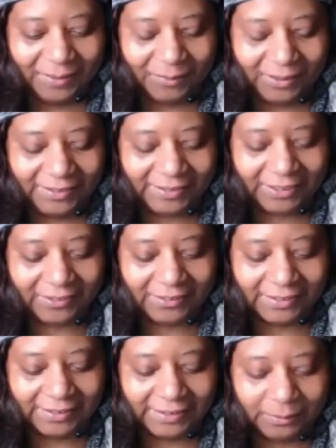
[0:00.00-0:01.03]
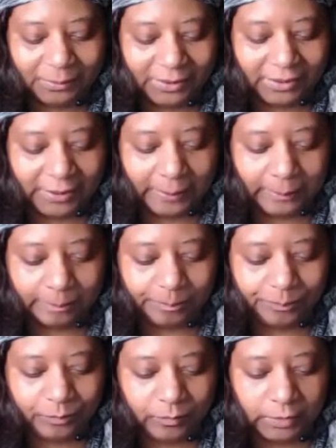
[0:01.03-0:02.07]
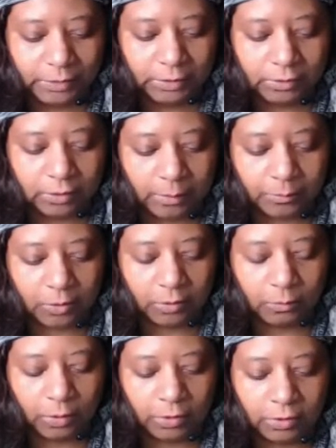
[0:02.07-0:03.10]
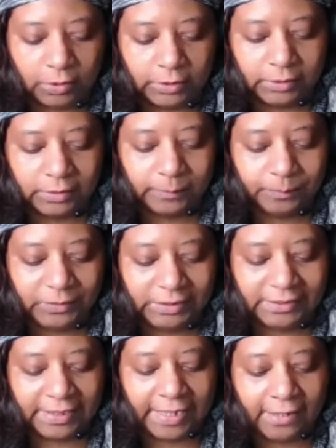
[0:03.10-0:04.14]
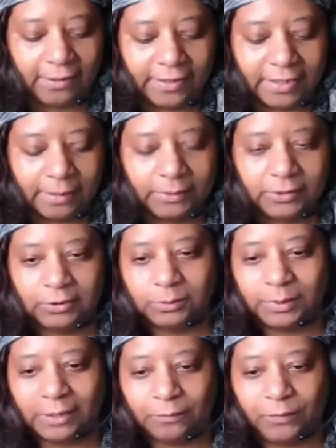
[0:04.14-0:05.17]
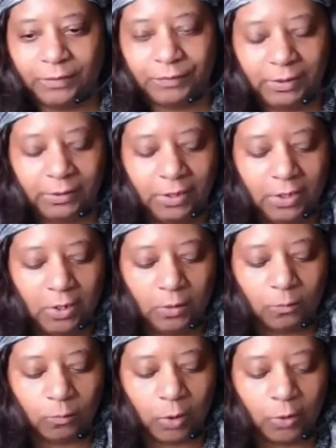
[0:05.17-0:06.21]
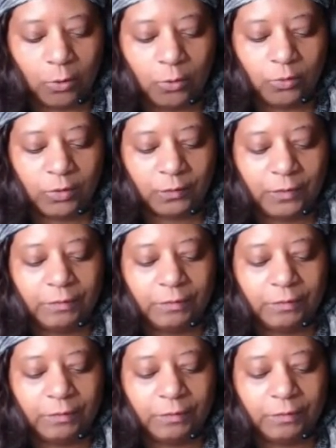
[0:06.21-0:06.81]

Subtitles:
but it's all good. But so I'm going to work on this towel. I think I'm going to do about 51 rows